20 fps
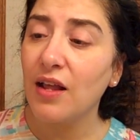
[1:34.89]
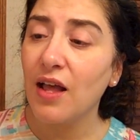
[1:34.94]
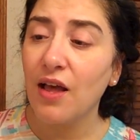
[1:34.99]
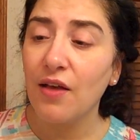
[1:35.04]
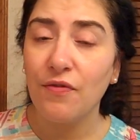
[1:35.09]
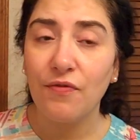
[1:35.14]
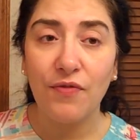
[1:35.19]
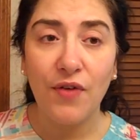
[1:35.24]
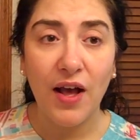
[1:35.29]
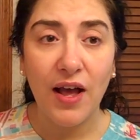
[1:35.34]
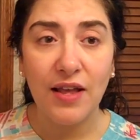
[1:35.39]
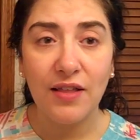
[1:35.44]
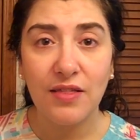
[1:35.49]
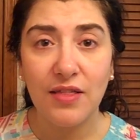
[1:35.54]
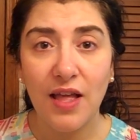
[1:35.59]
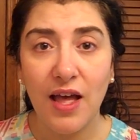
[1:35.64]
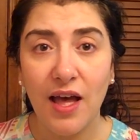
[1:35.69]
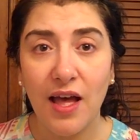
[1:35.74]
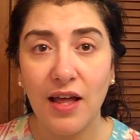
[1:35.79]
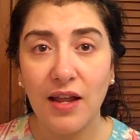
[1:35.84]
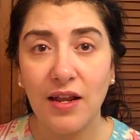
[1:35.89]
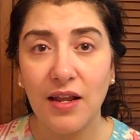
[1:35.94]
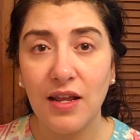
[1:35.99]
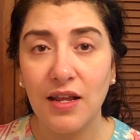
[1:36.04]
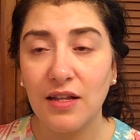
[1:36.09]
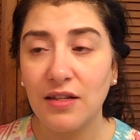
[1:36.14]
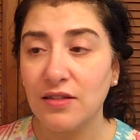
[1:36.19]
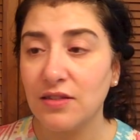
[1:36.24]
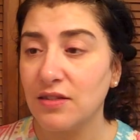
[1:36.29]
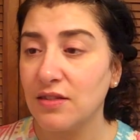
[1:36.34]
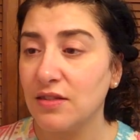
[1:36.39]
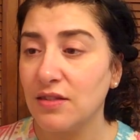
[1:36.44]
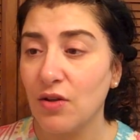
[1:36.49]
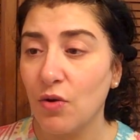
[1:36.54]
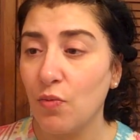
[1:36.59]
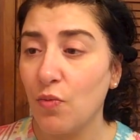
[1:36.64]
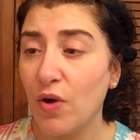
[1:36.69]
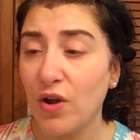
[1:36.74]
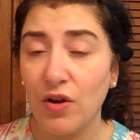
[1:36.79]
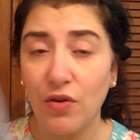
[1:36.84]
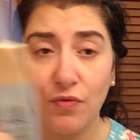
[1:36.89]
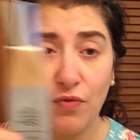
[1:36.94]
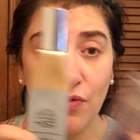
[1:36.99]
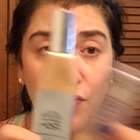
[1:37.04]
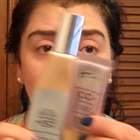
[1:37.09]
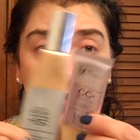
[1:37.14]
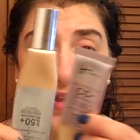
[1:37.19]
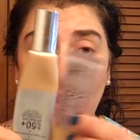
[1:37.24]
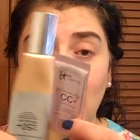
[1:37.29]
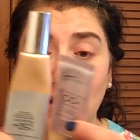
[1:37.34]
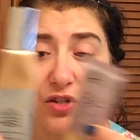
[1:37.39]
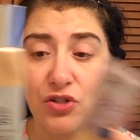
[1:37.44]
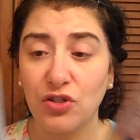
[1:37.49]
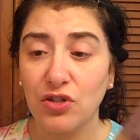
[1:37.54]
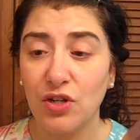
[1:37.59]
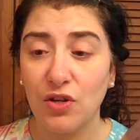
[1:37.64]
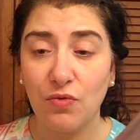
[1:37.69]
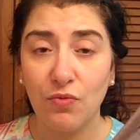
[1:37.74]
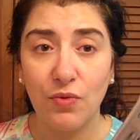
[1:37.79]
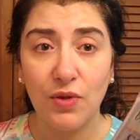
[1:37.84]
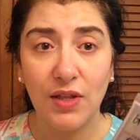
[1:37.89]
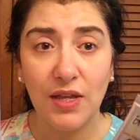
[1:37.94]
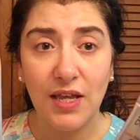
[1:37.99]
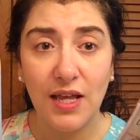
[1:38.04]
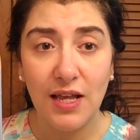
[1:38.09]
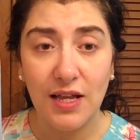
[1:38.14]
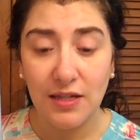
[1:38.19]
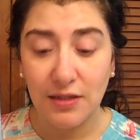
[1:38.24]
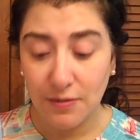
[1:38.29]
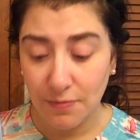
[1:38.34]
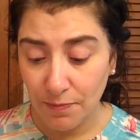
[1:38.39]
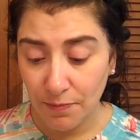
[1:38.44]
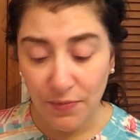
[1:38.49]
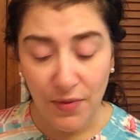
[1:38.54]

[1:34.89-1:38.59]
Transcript: I find that it's a wonderful finish. It really is.